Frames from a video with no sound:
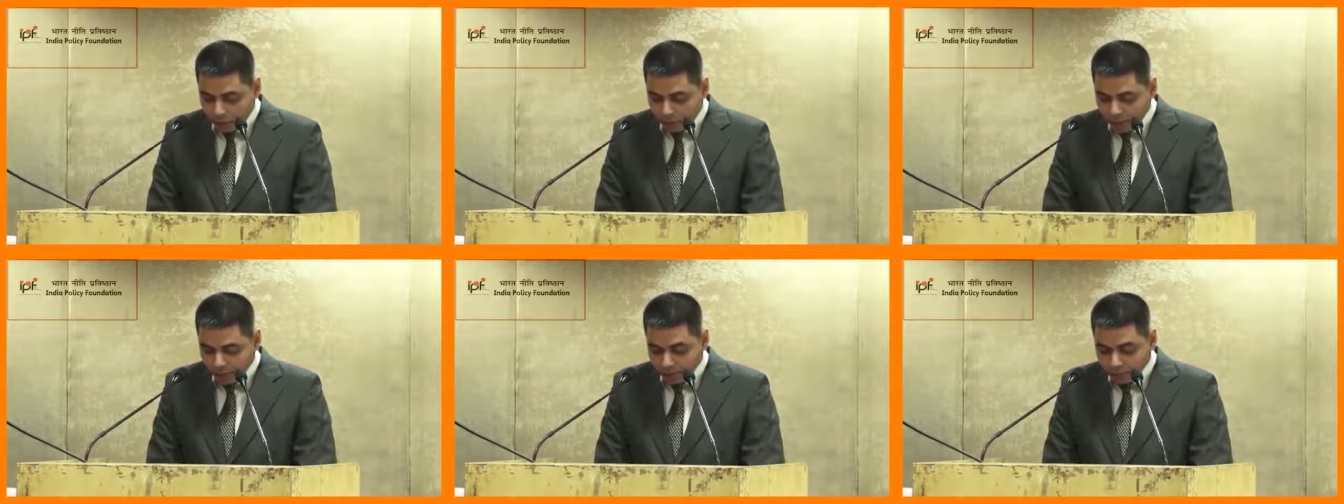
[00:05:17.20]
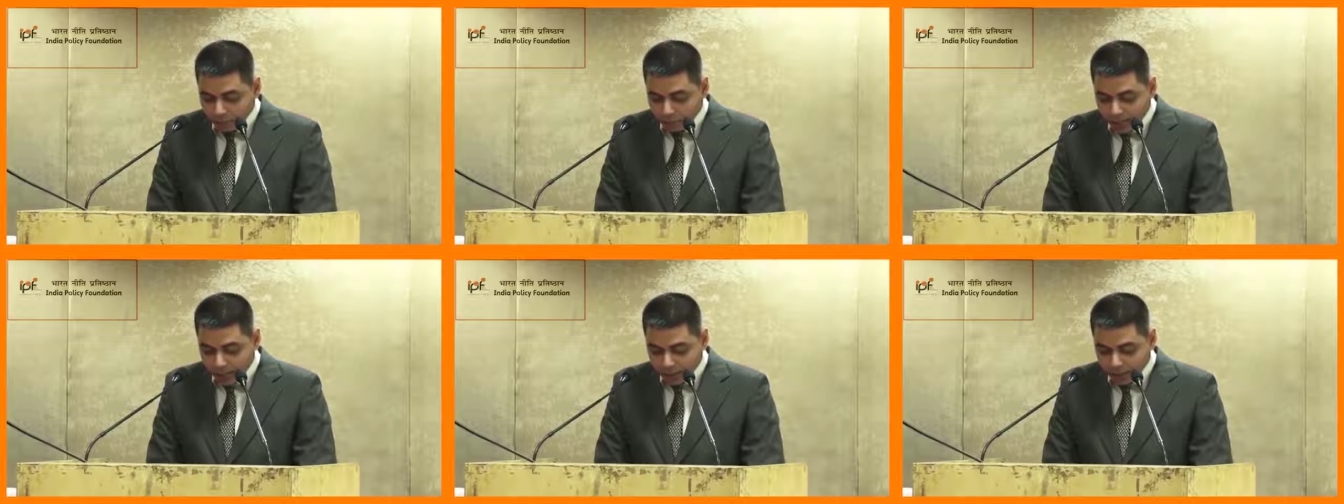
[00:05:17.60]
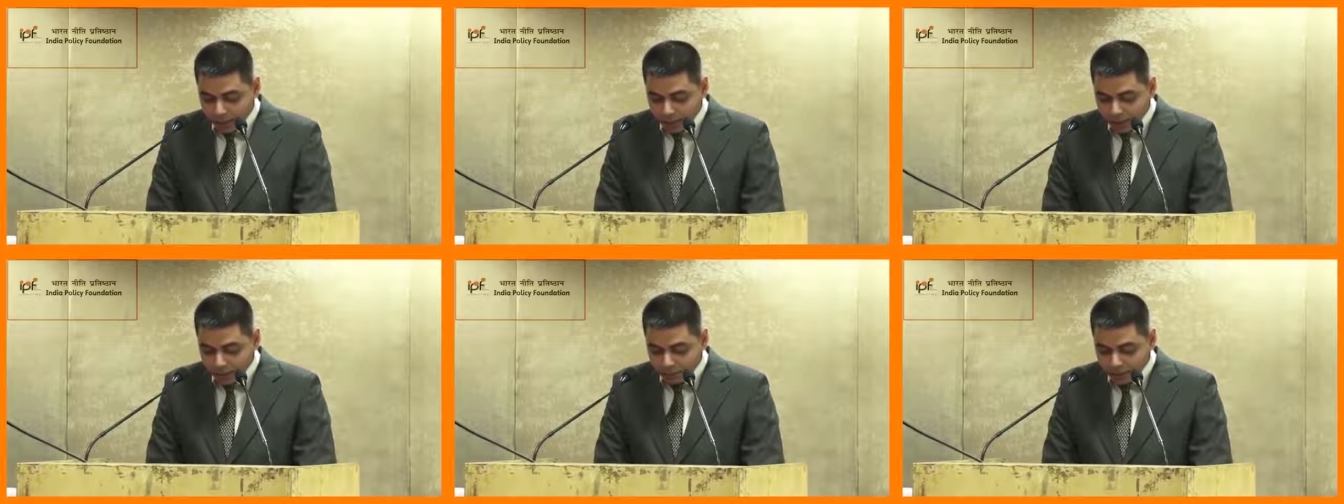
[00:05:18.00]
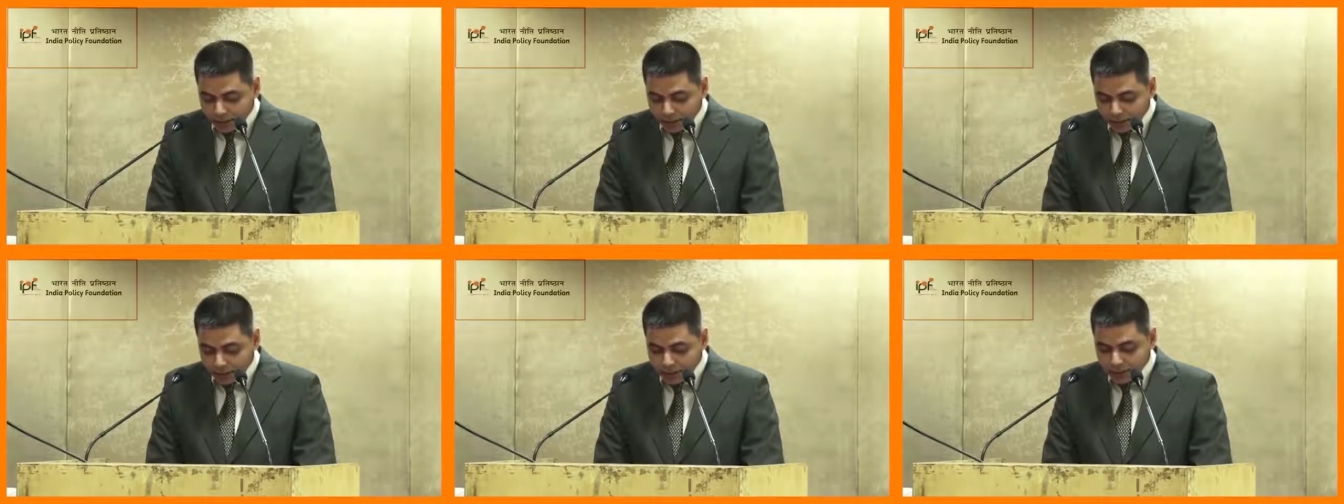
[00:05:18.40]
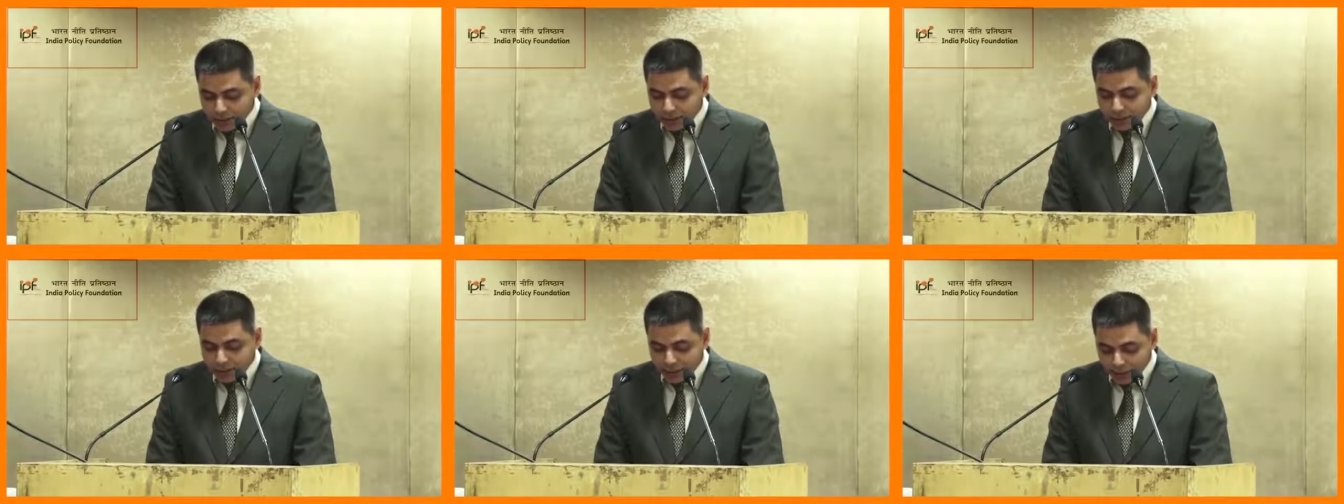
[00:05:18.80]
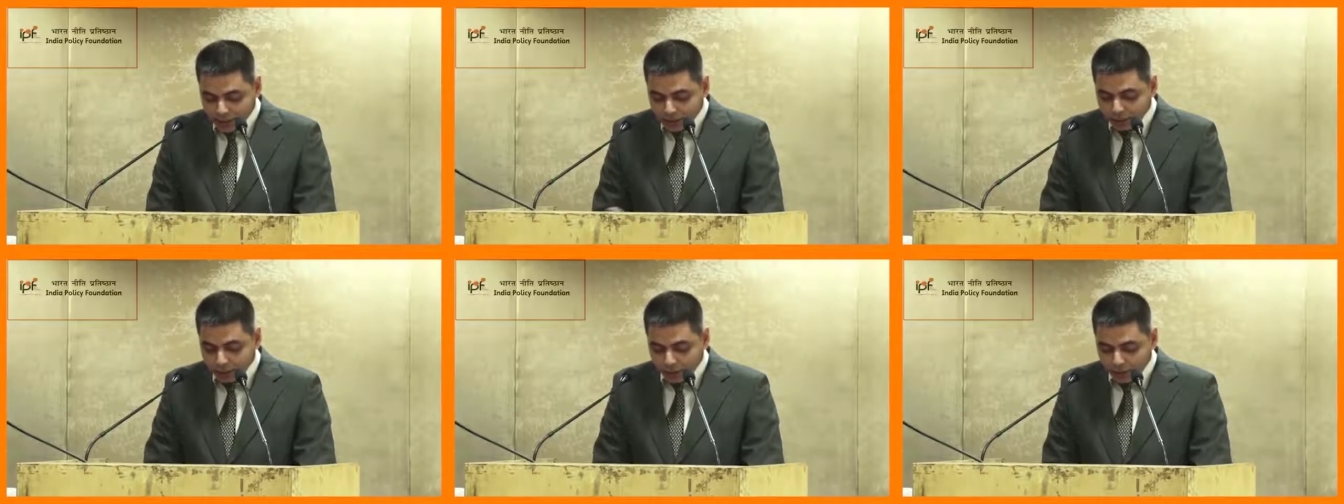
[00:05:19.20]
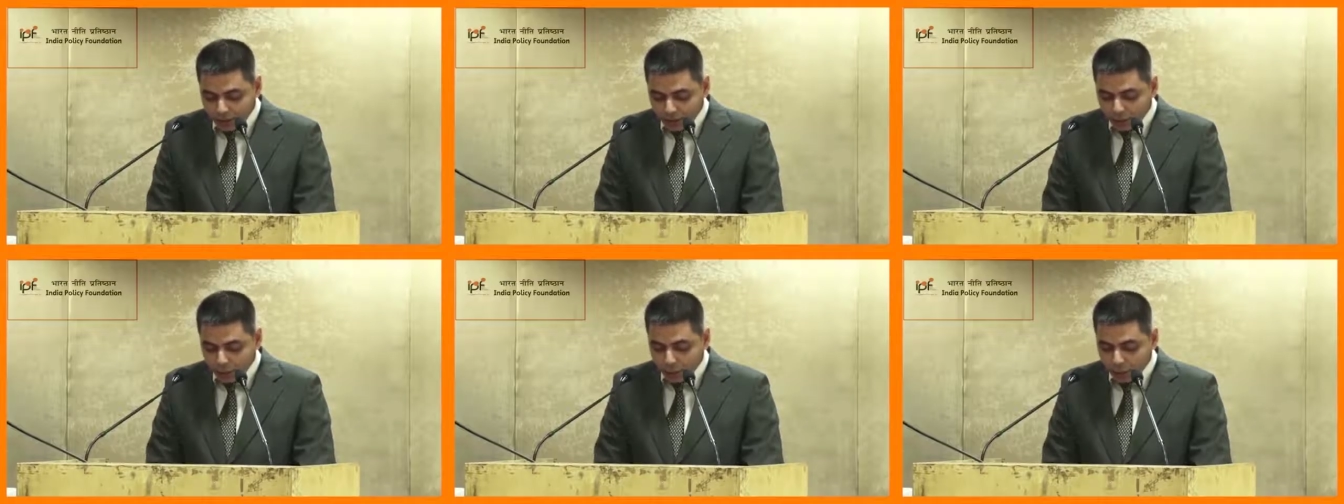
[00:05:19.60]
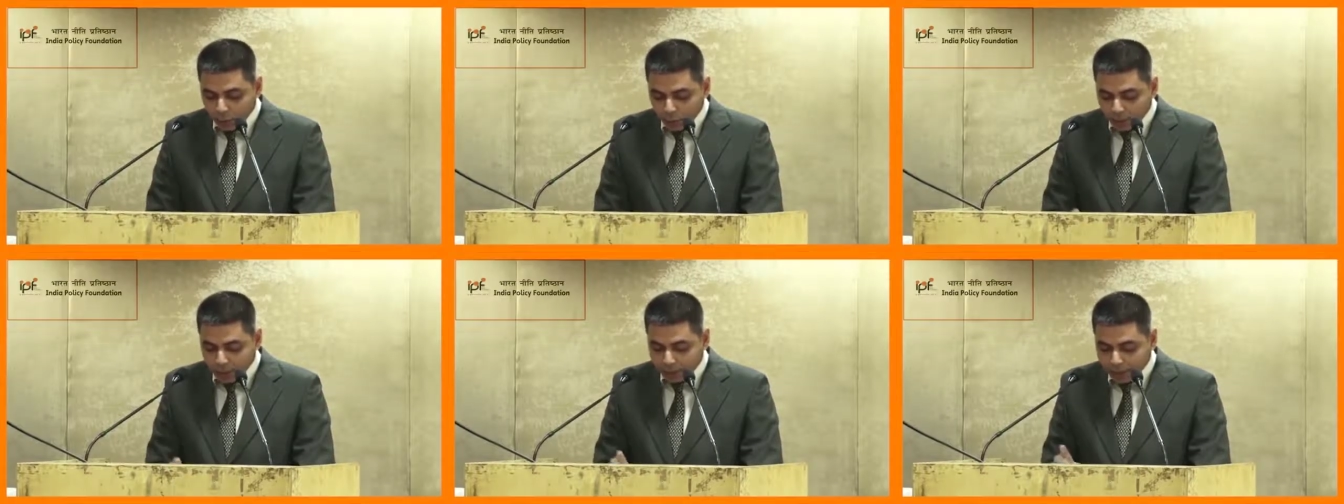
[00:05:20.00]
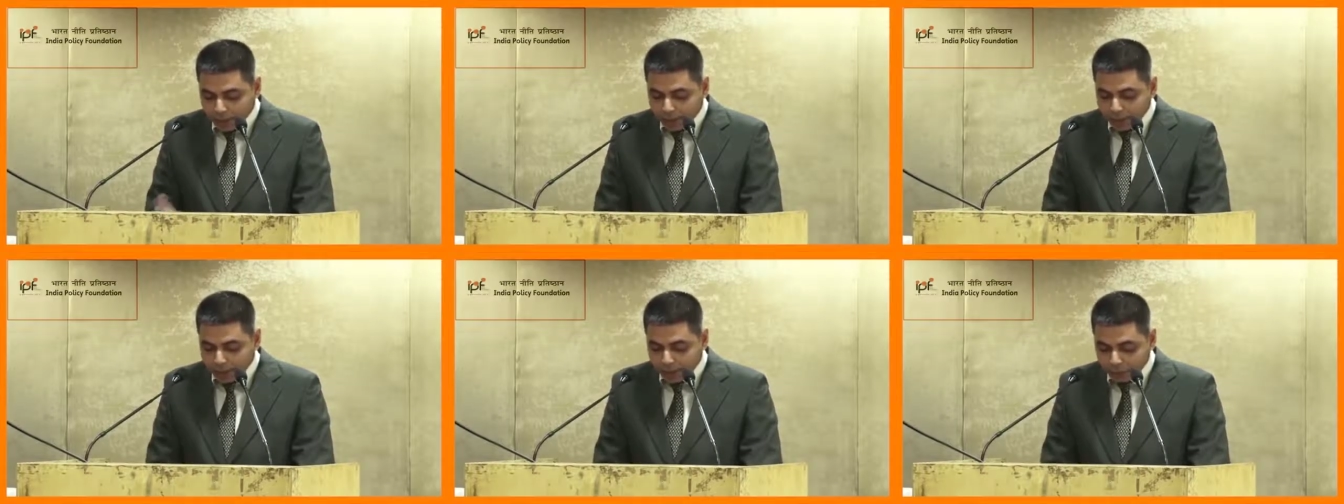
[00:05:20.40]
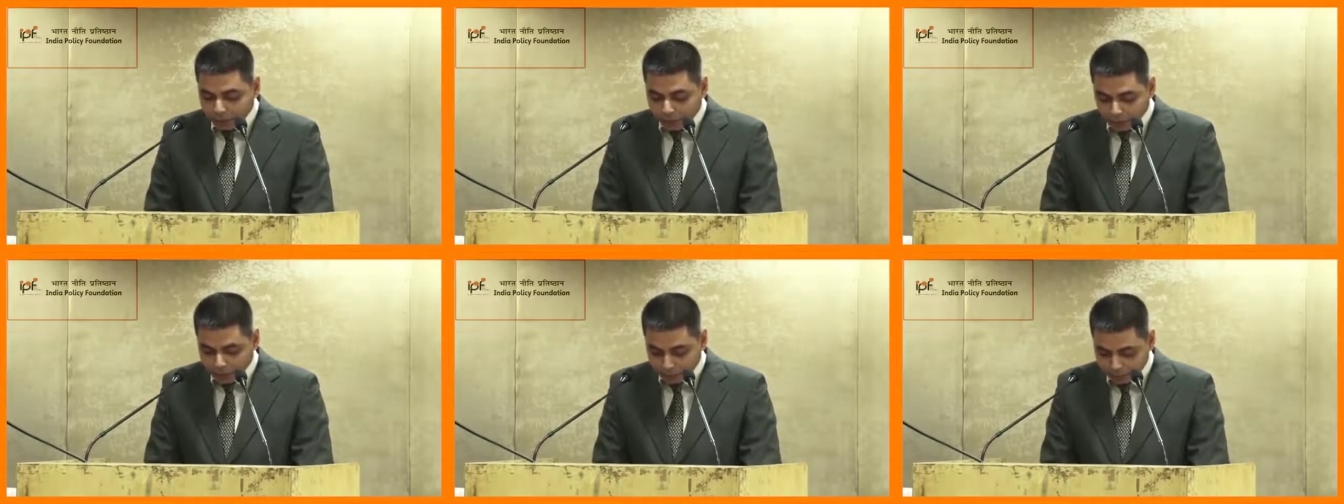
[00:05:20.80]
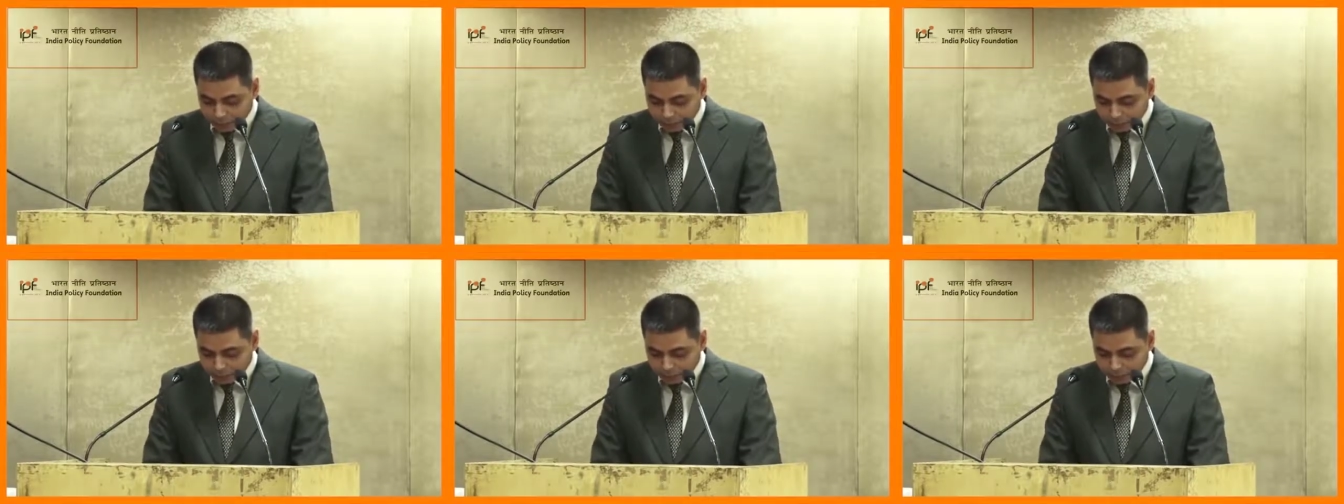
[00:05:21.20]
But the manner in which the deaths were carried out were completely different.